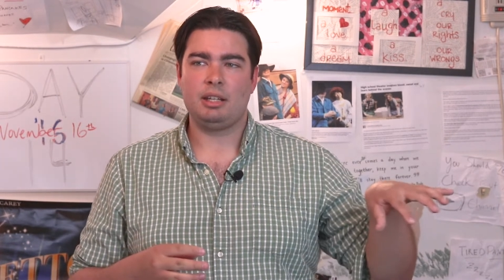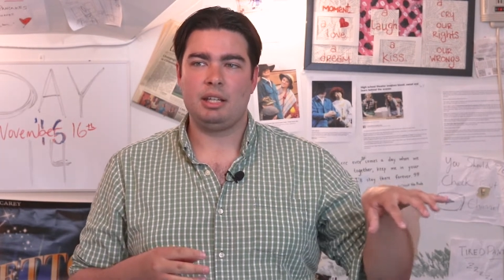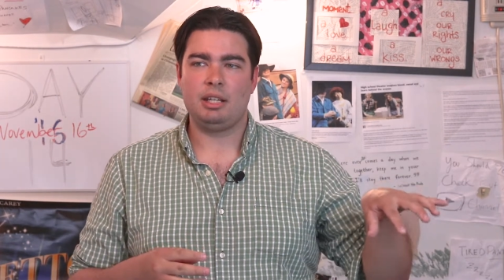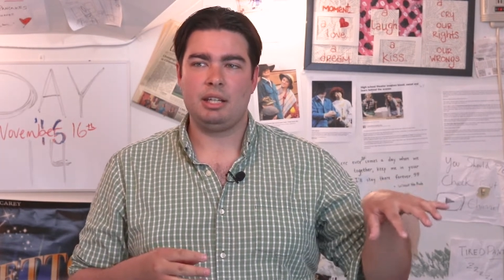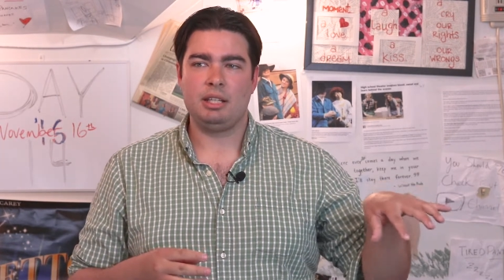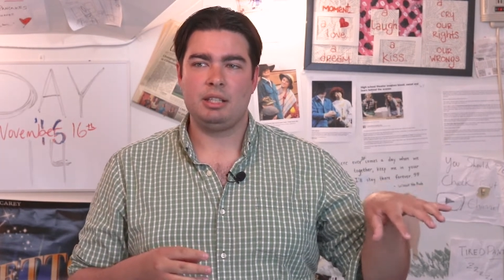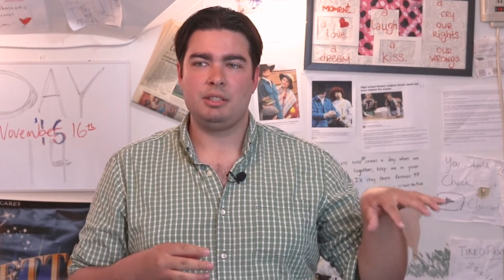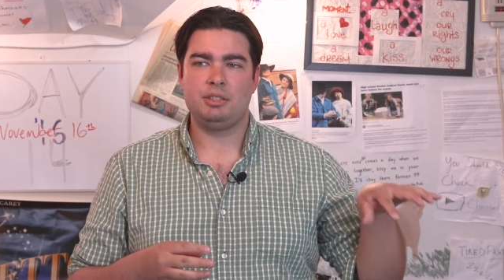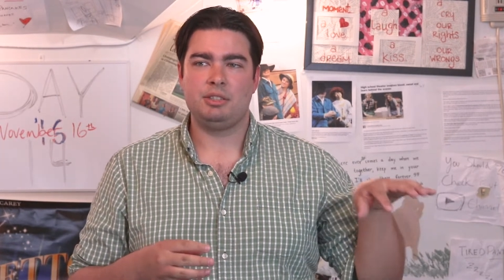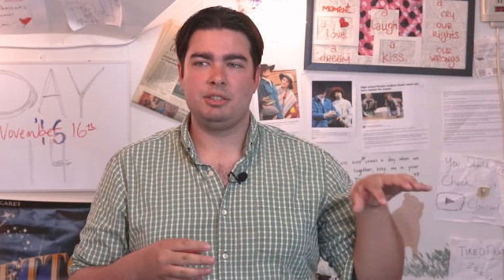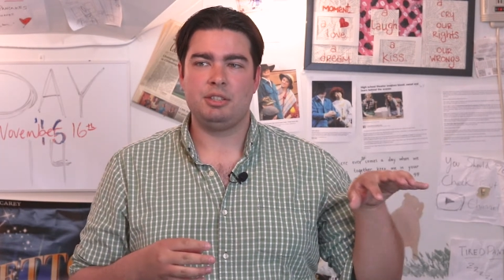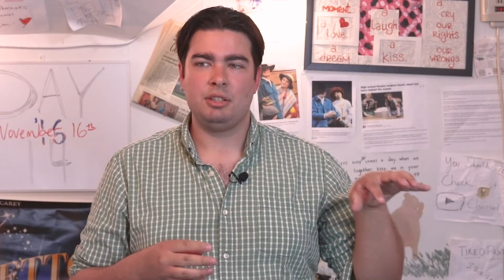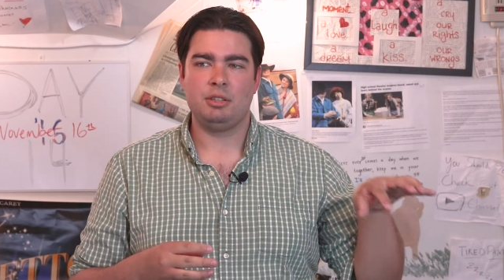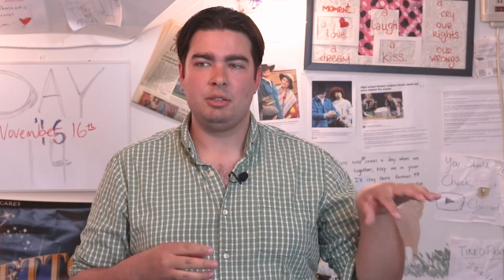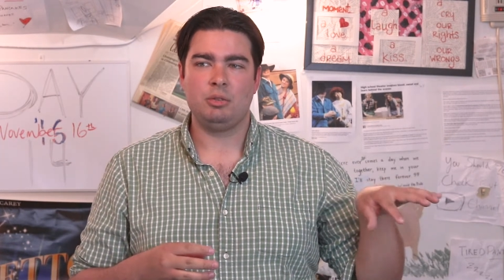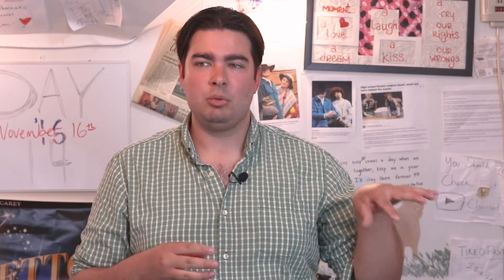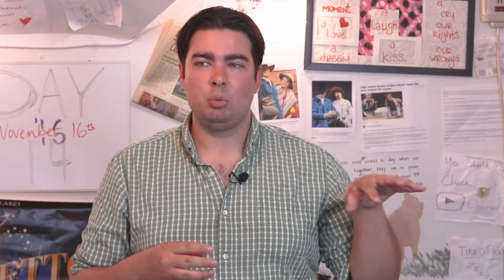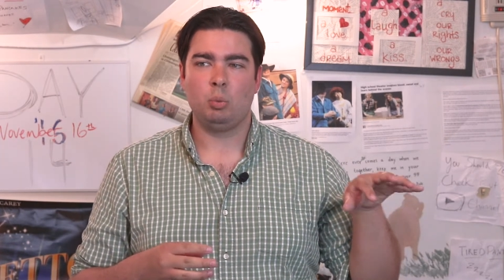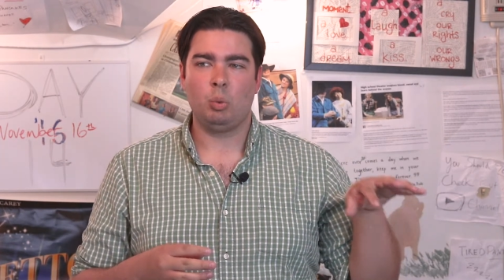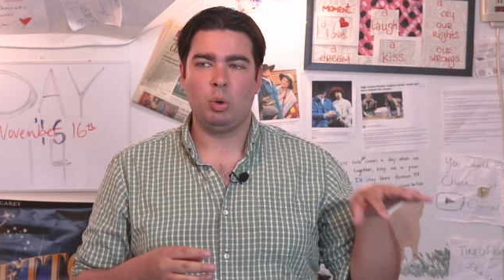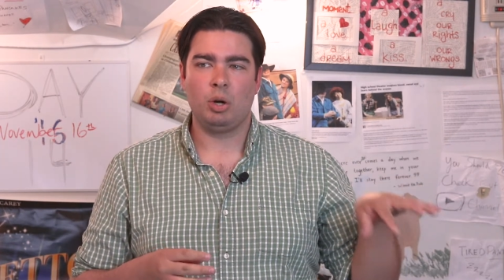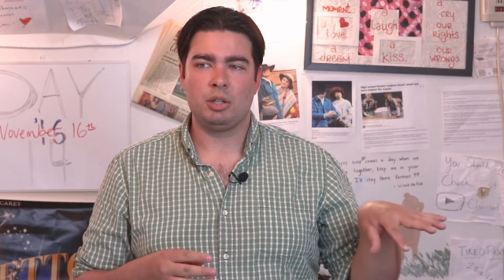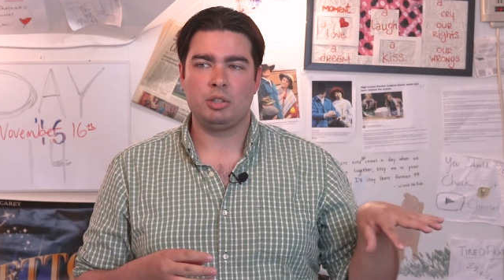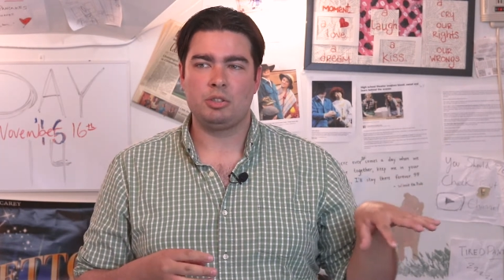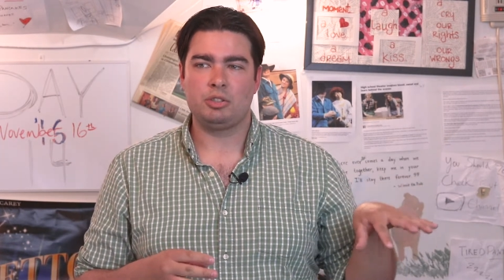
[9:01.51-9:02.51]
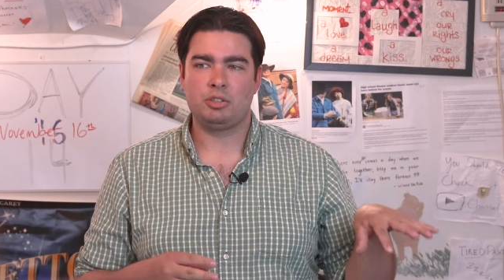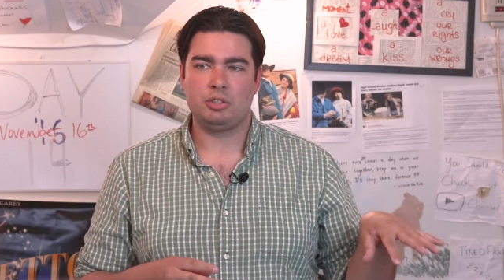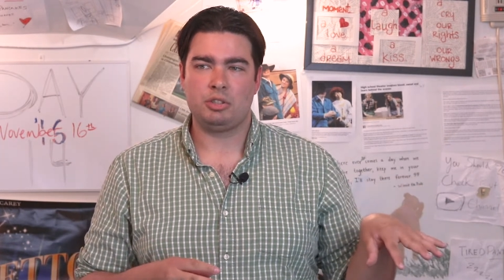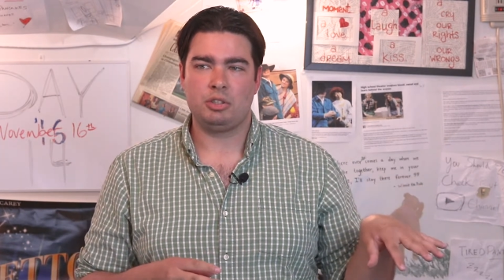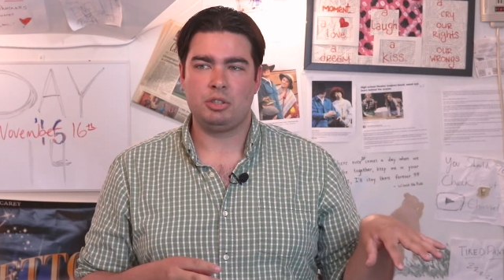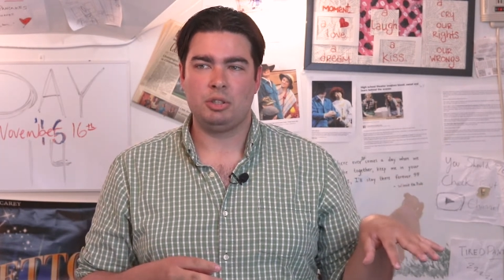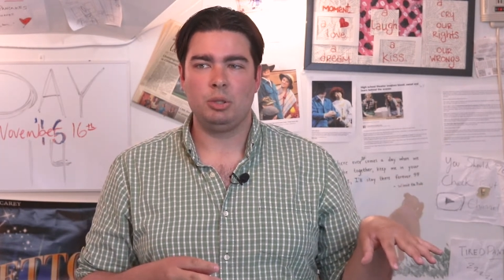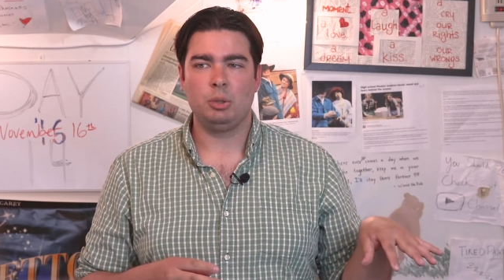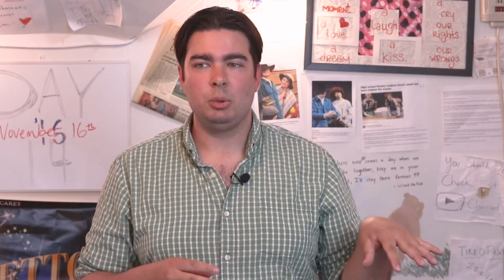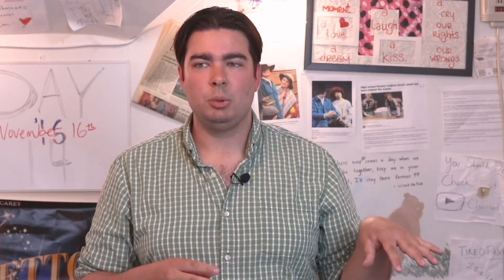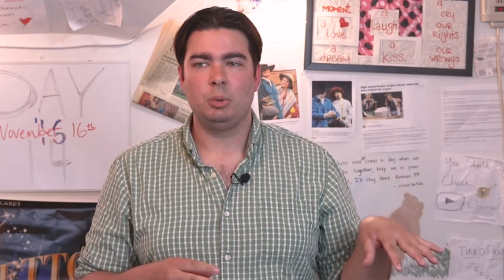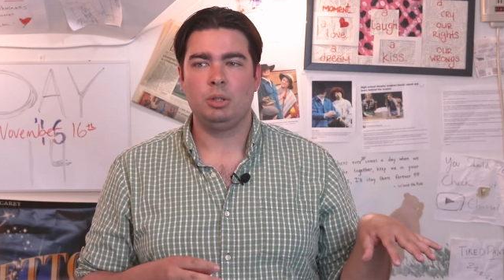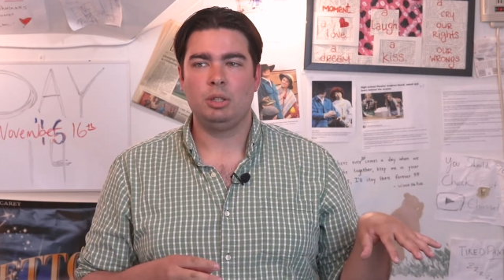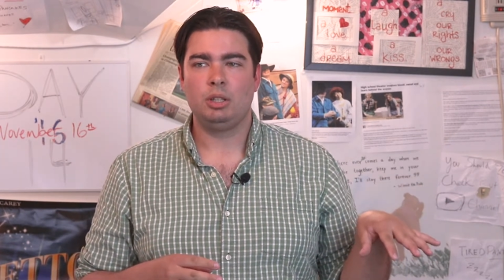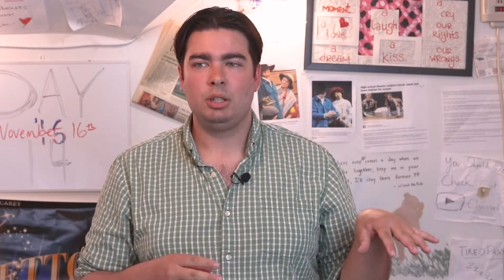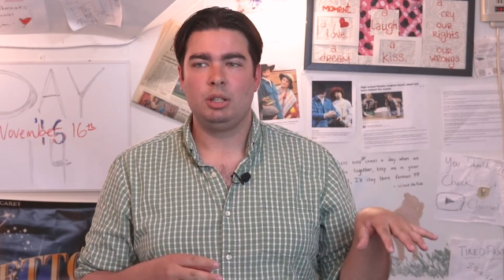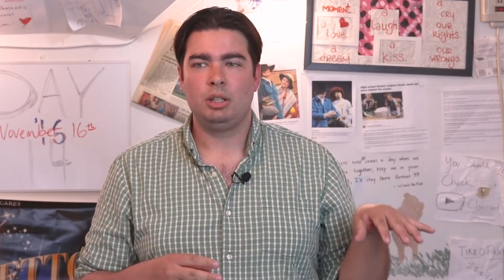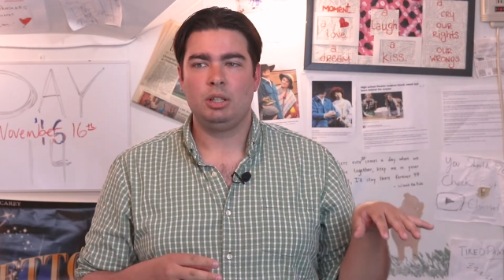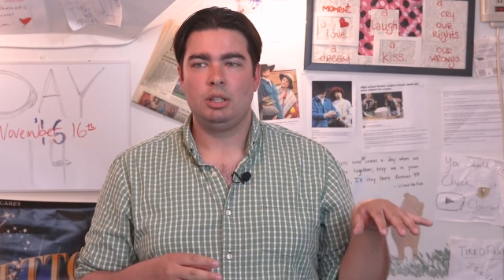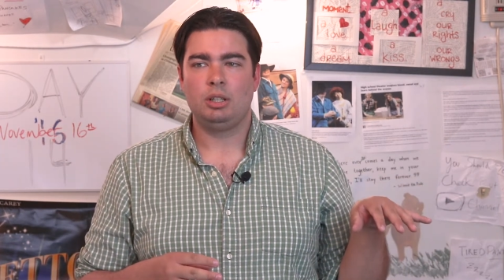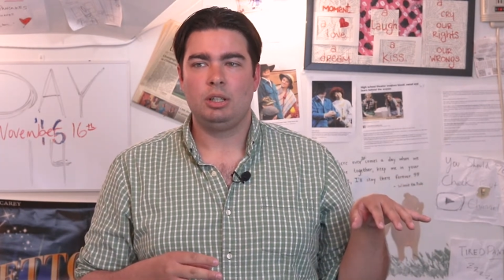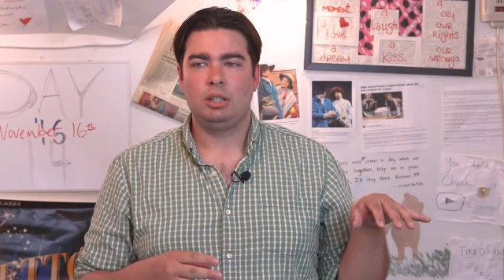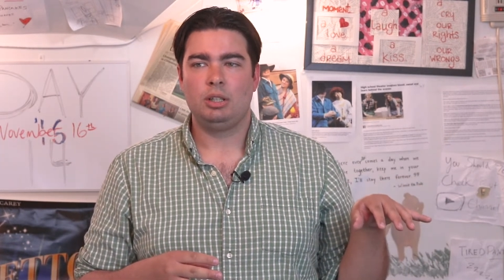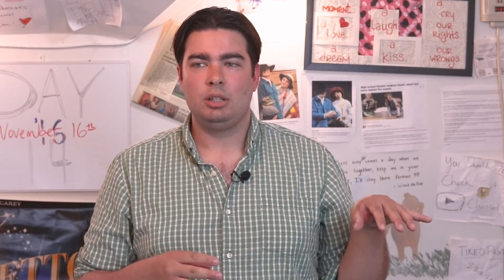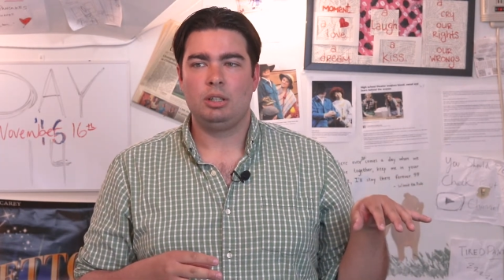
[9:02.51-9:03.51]
he didn't want to
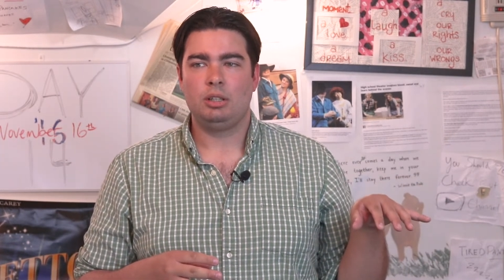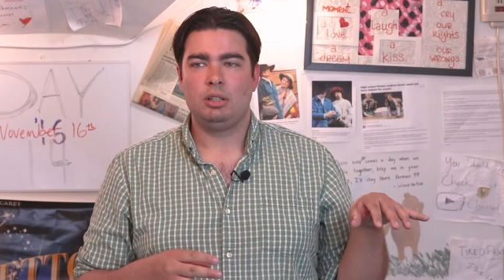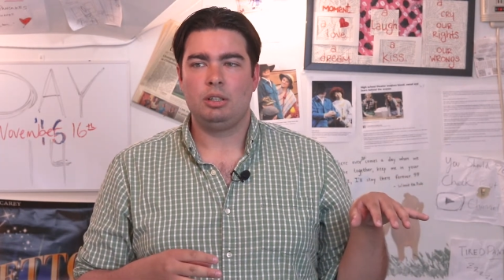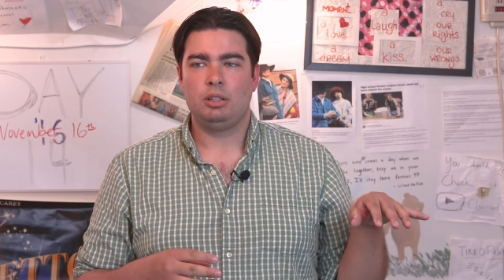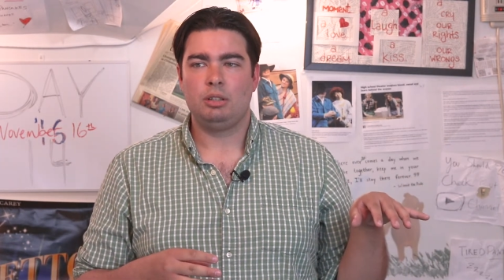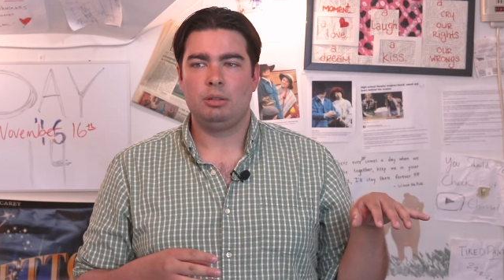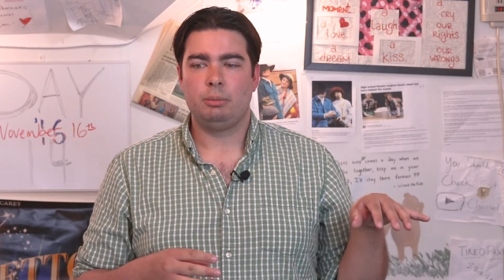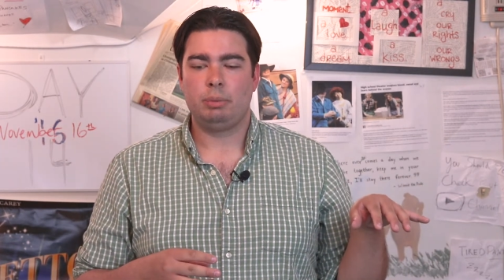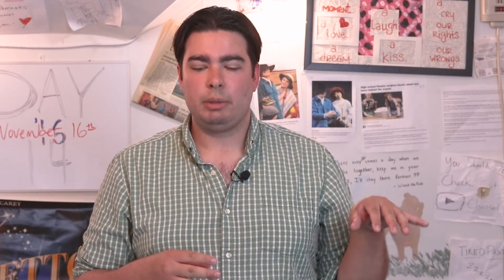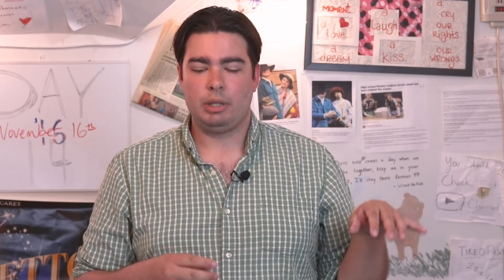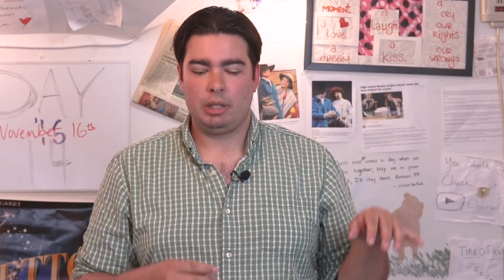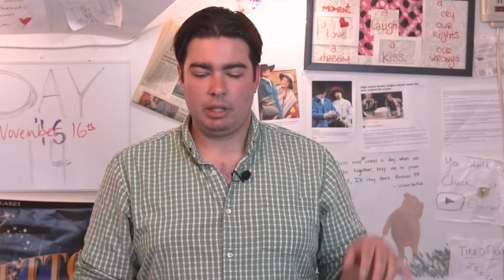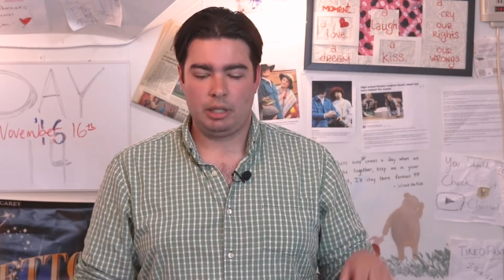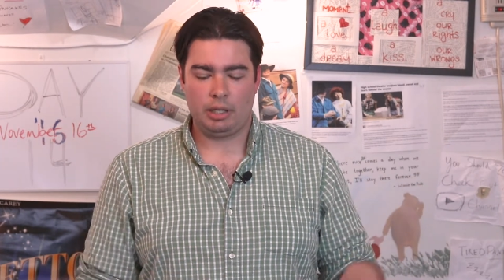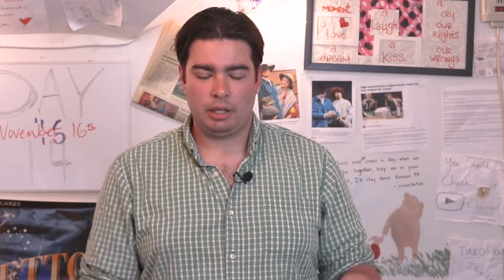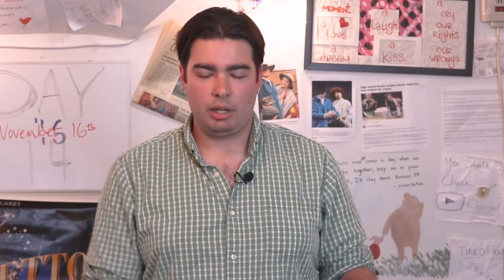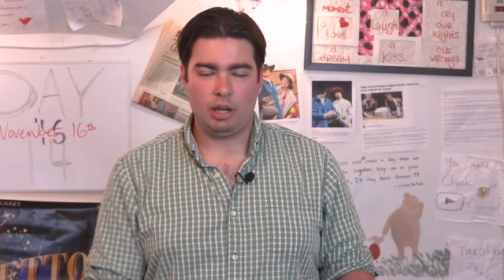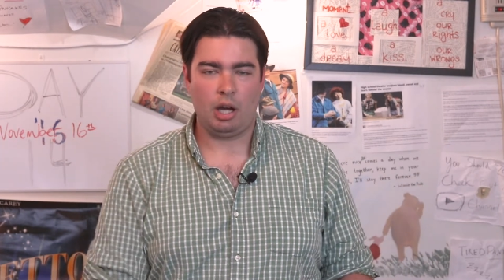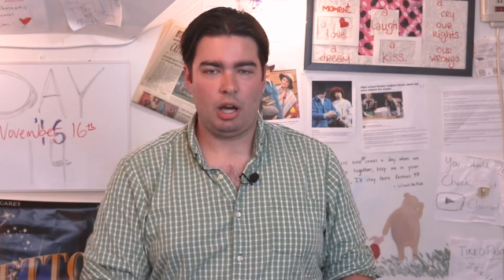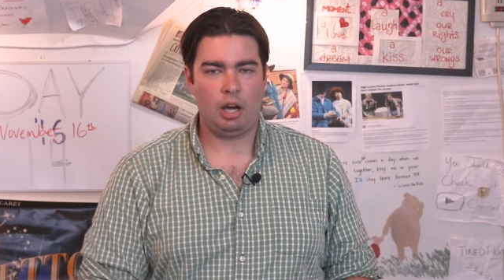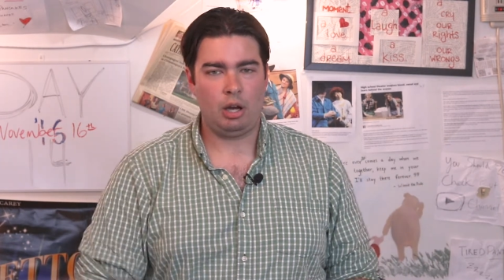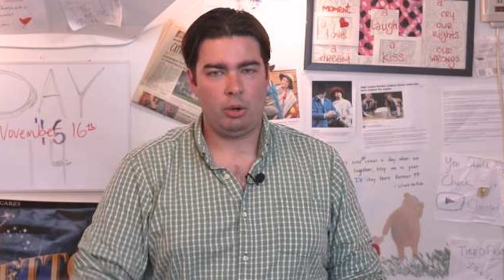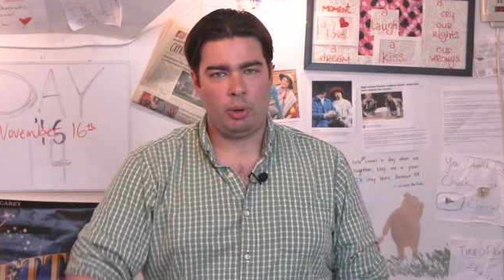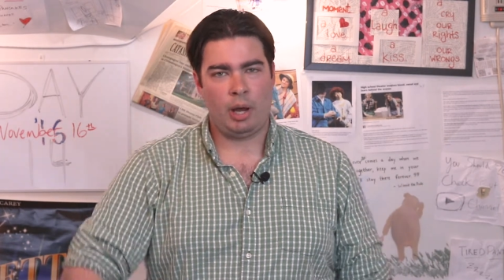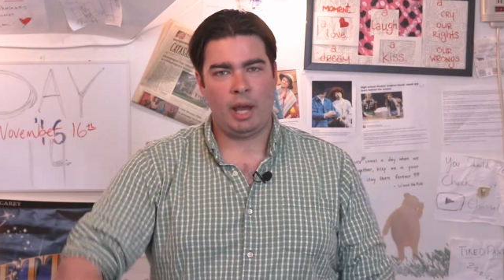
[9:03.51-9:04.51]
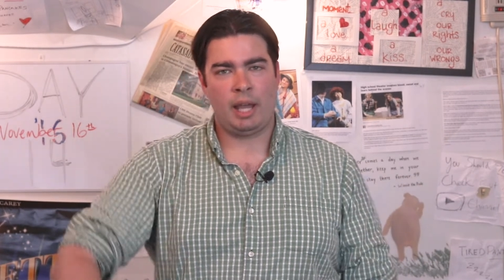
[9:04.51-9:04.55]
be like, oh,